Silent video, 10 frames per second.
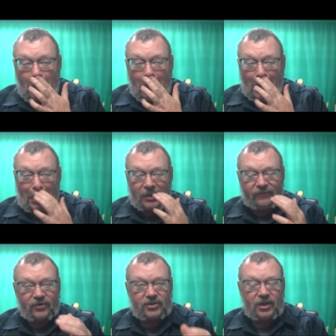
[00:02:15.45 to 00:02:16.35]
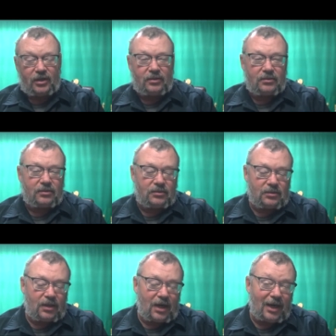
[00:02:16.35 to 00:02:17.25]
The first
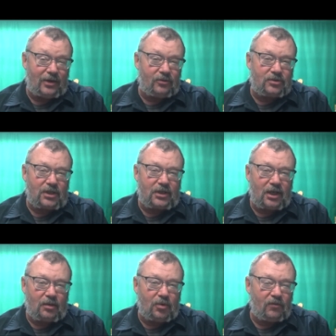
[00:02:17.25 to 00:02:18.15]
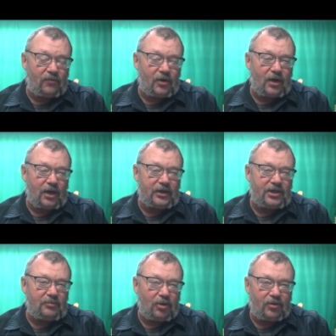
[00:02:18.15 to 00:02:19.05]
thing that I do is I take them over and I
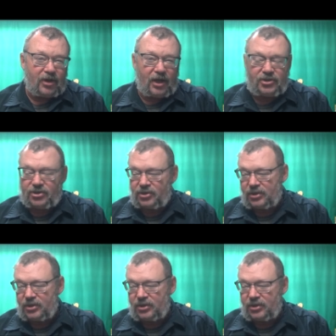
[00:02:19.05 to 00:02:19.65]
deburr the edges,